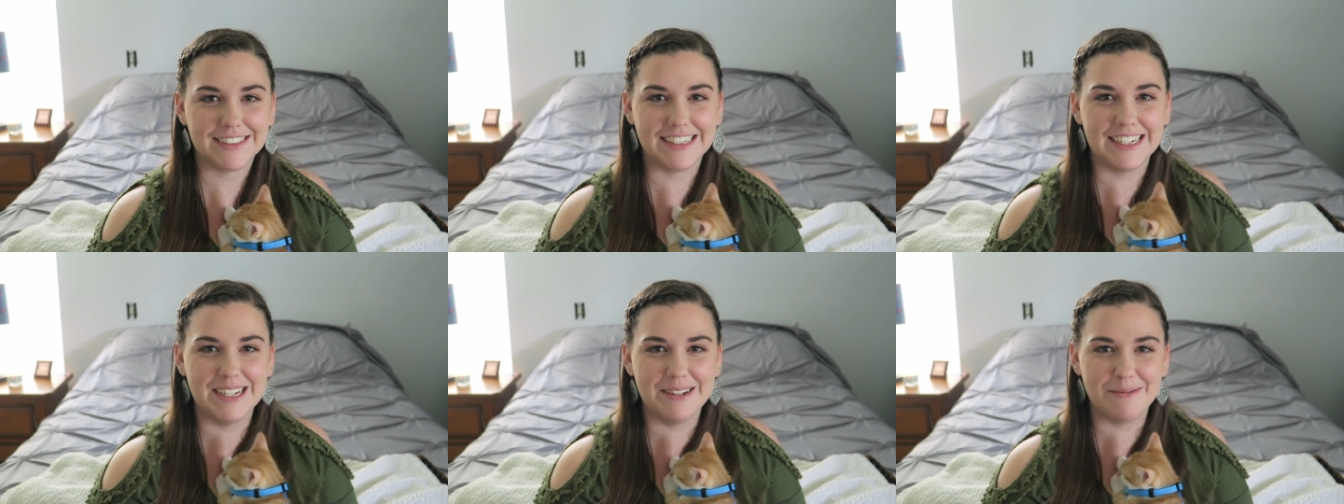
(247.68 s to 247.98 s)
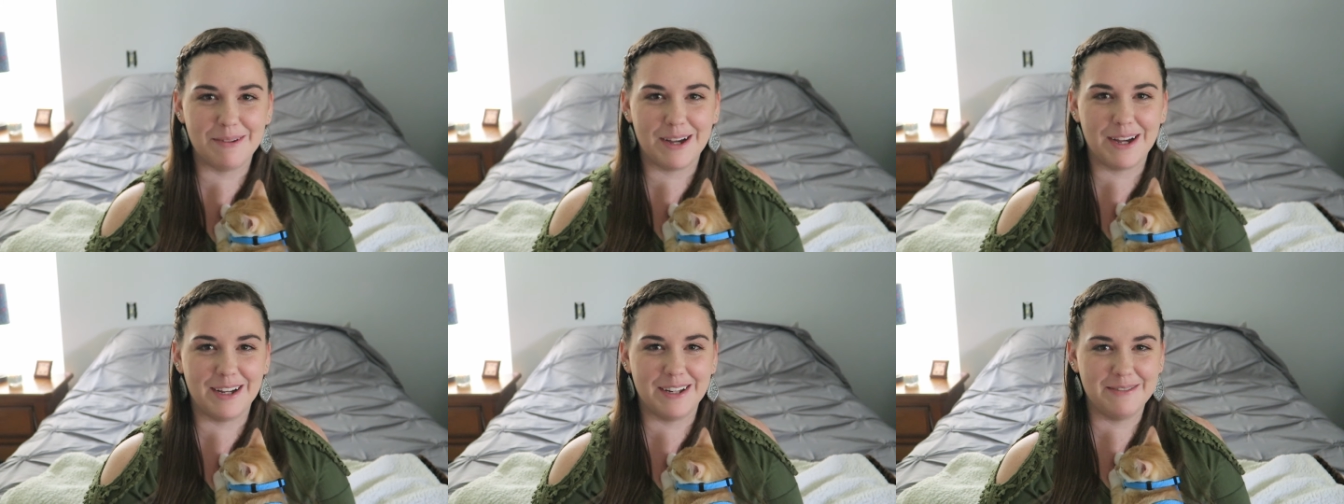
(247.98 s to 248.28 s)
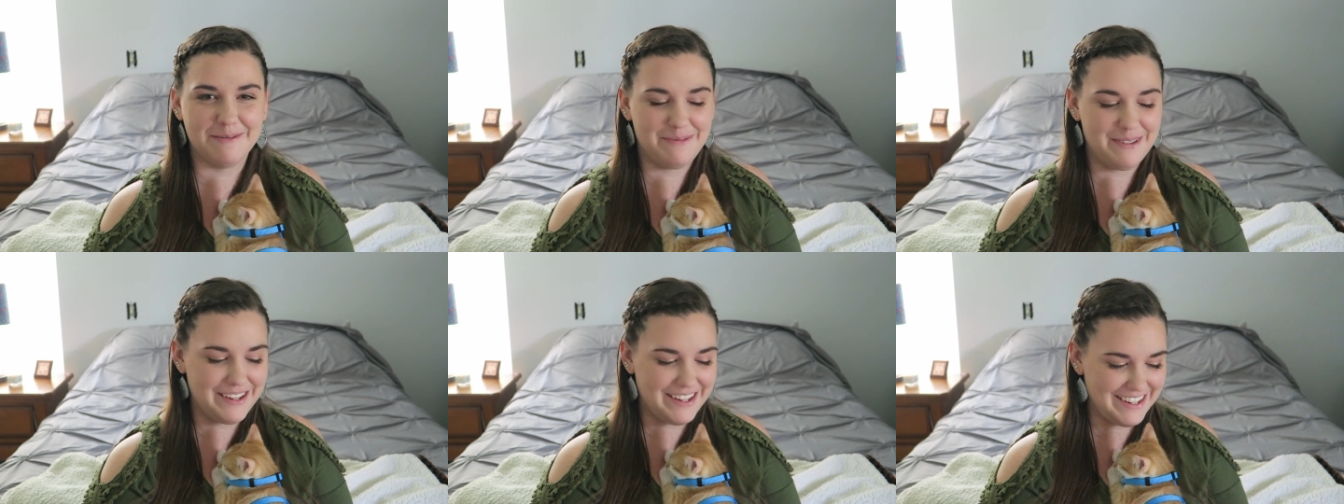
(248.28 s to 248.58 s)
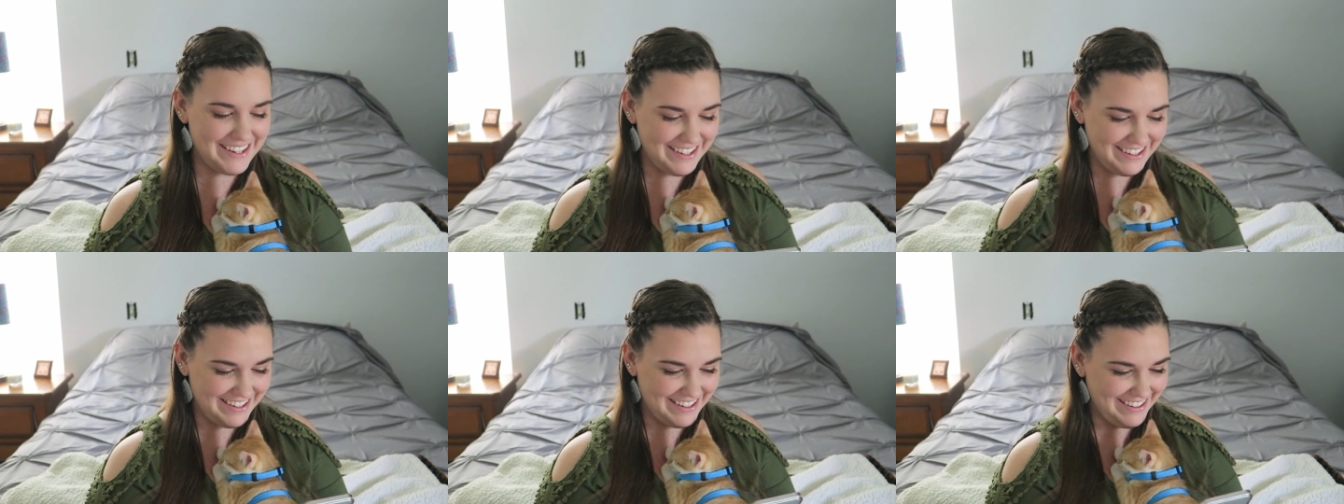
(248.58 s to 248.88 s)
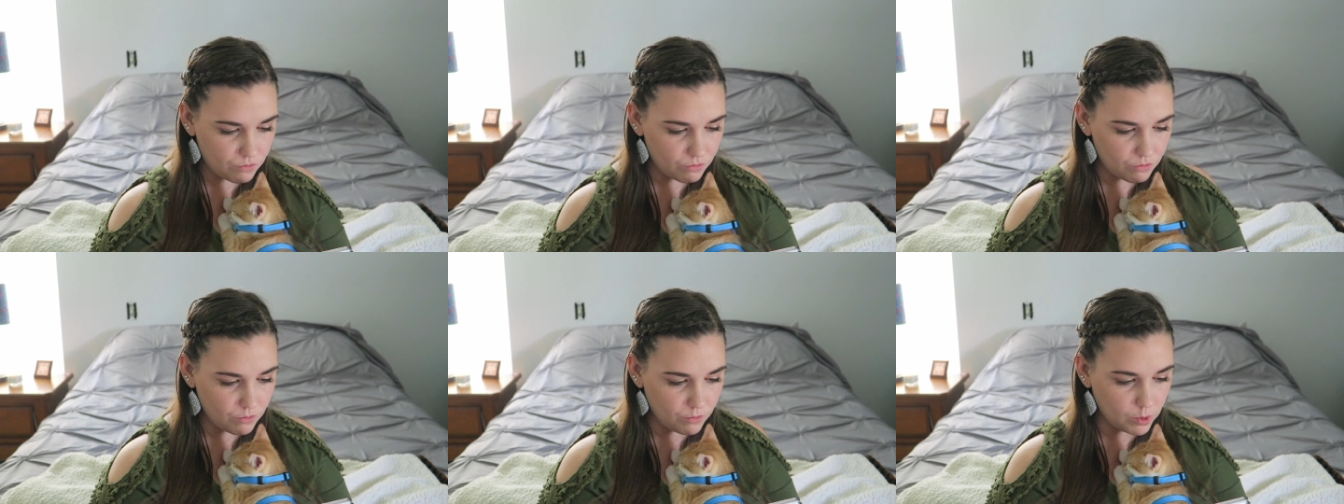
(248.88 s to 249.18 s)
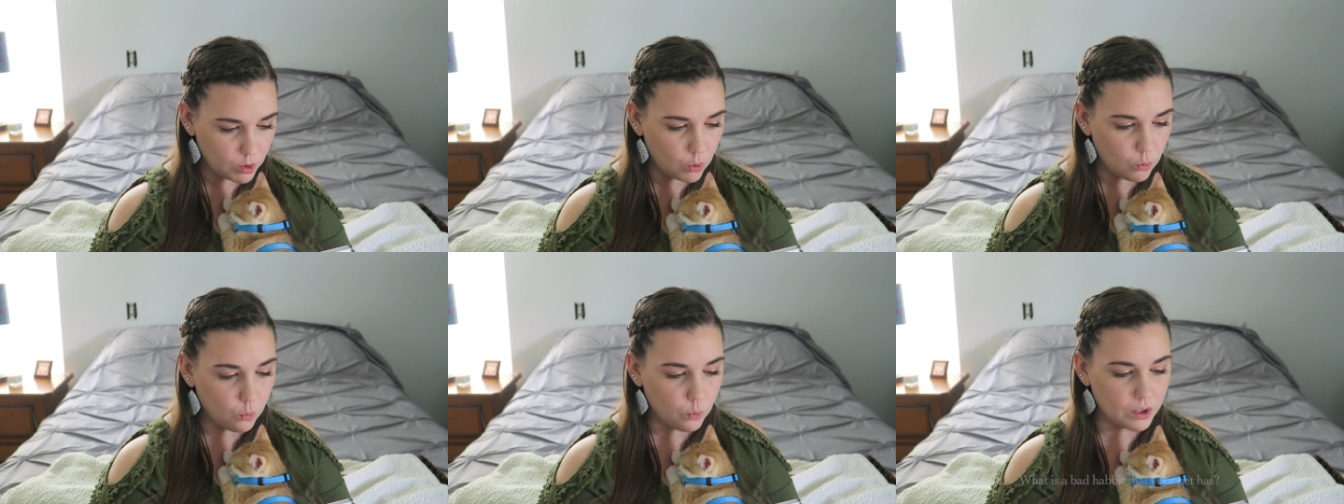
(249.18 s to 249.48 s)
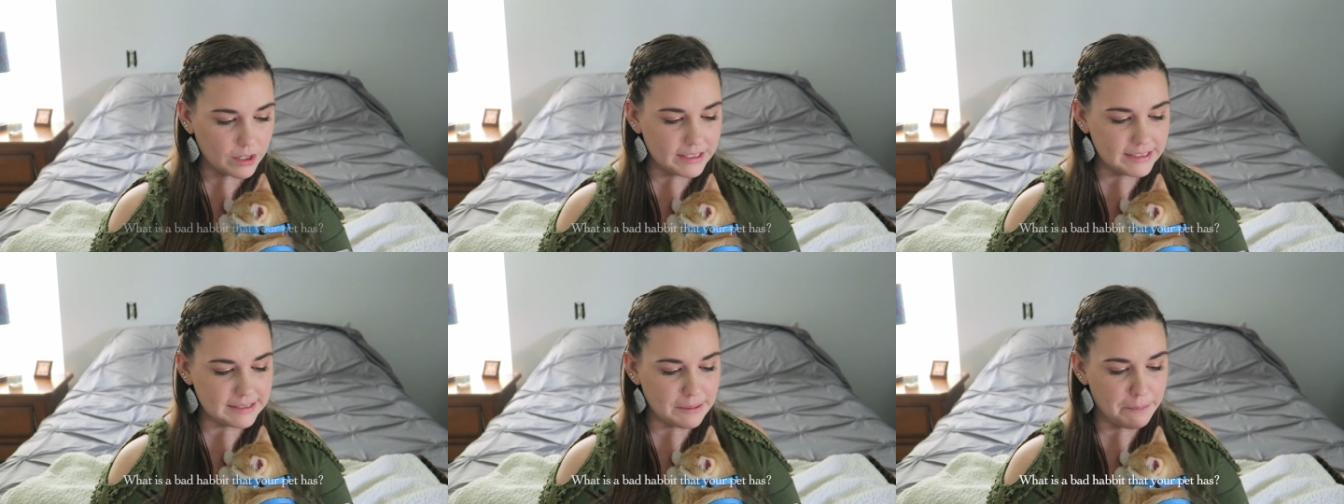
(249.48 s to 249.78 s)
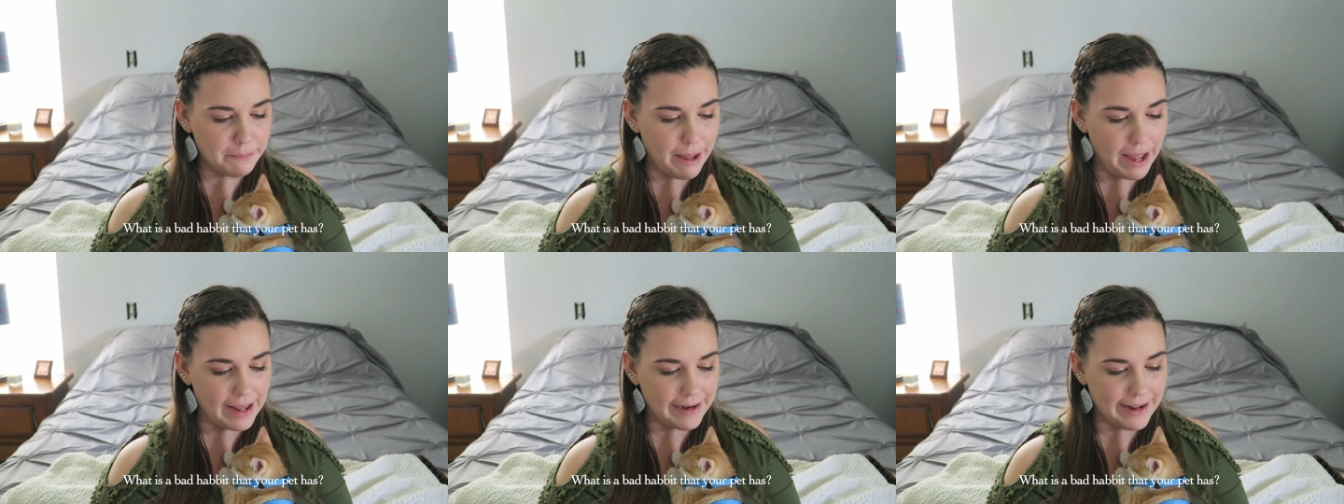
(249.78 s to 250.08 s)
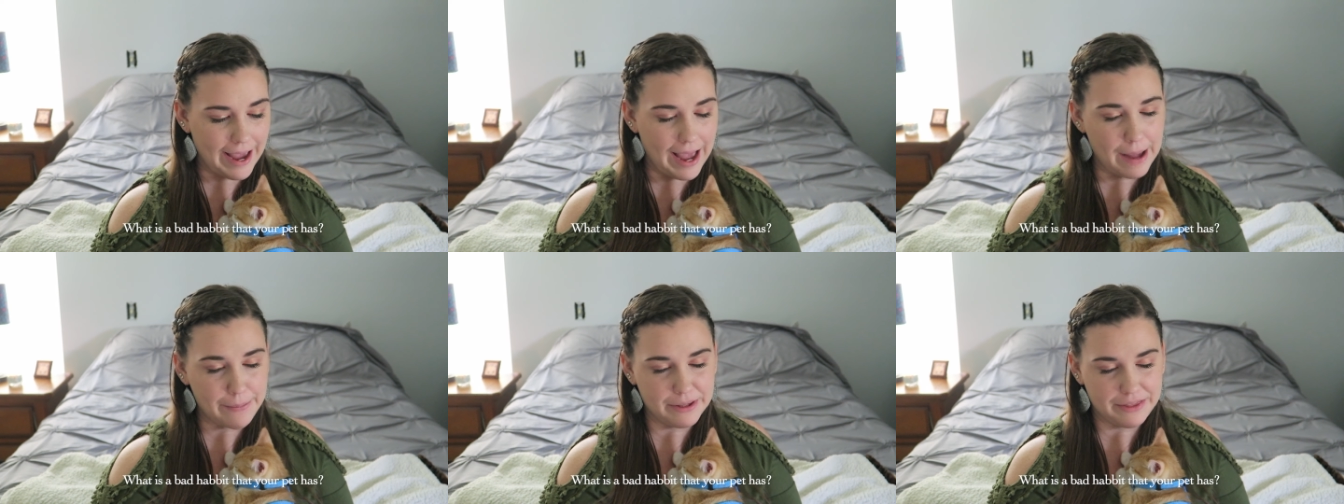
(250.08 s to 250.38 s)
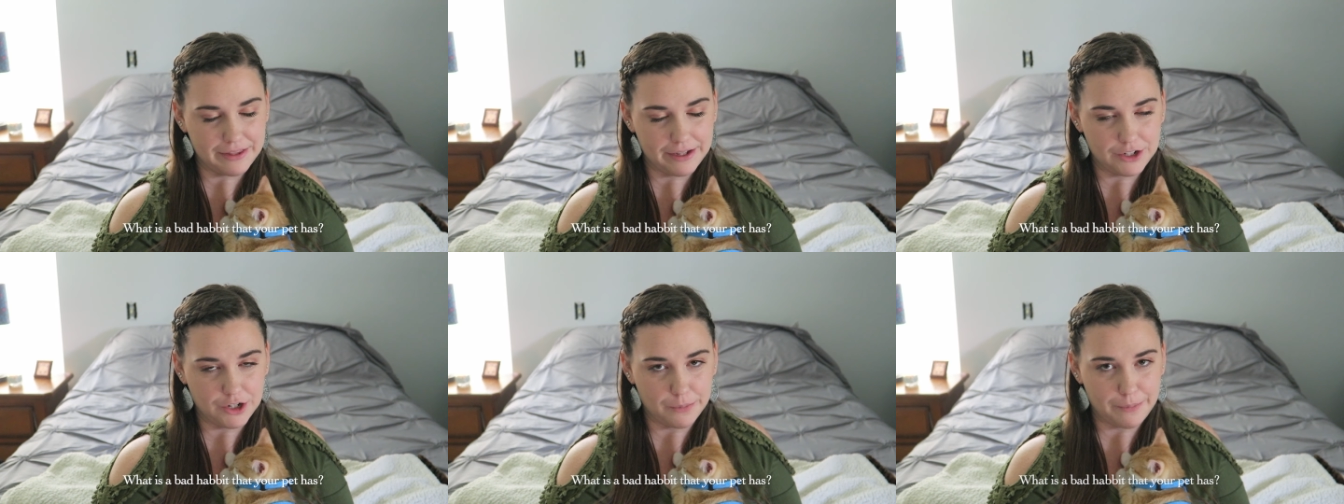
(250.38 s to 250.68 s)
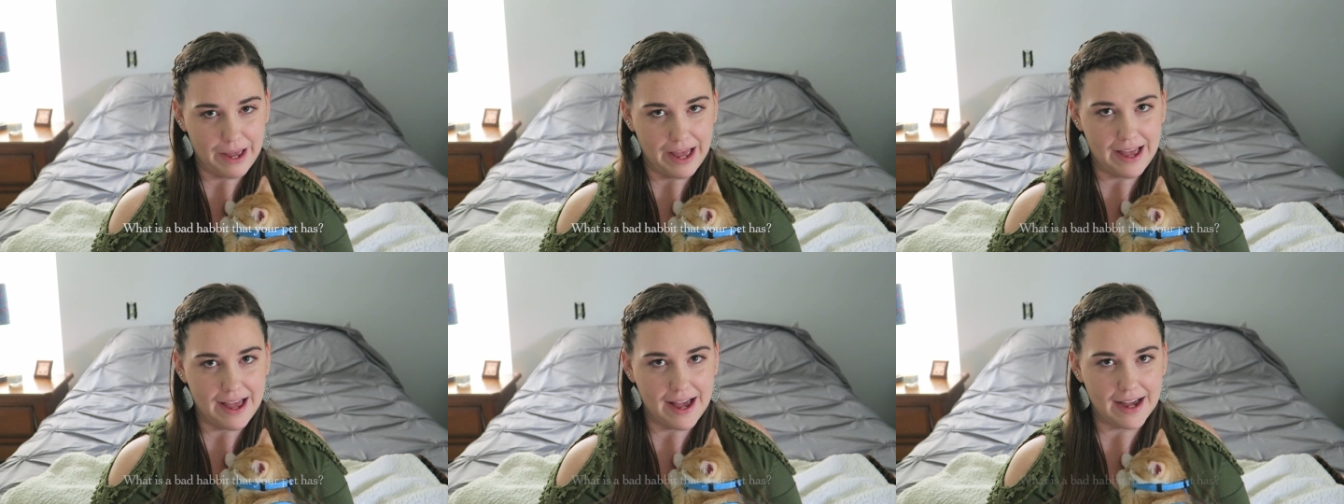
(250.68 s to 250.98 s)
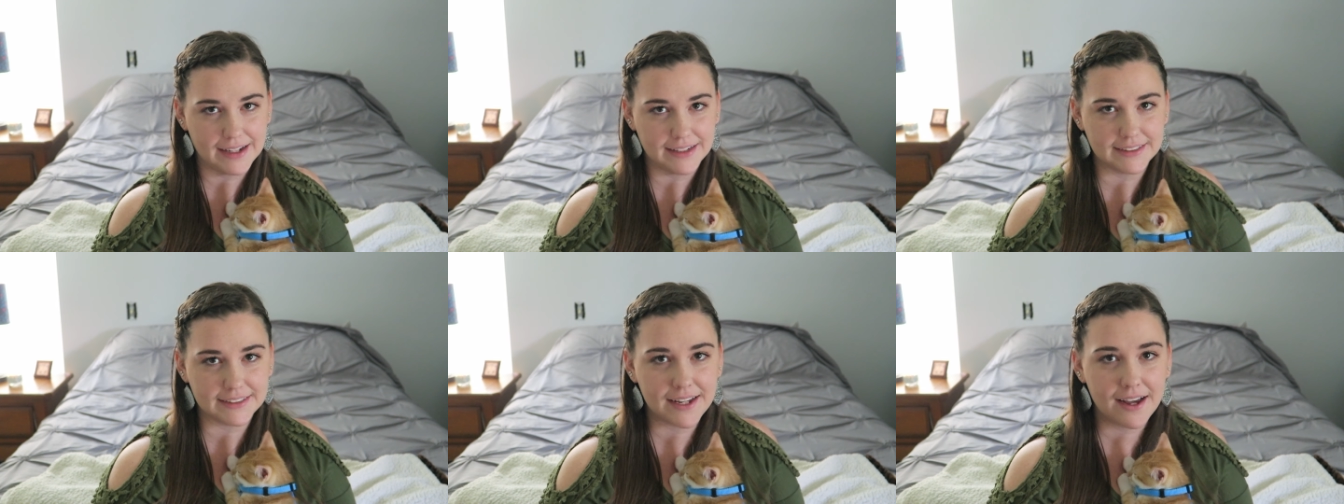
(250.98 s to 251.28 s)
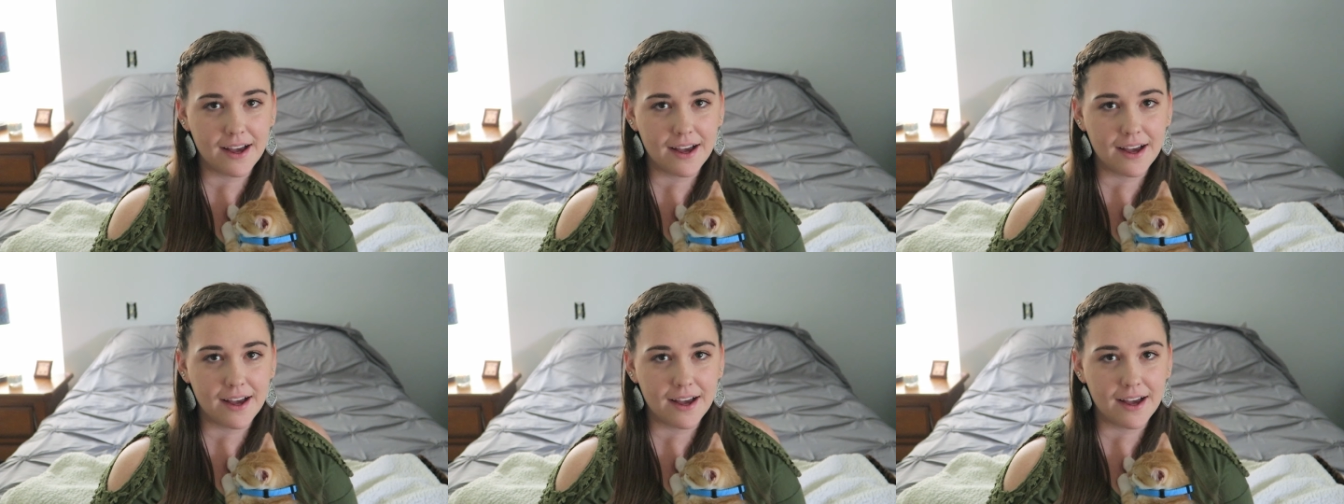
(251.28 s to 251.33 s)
asleep on me. What is a bad habit that your pet has?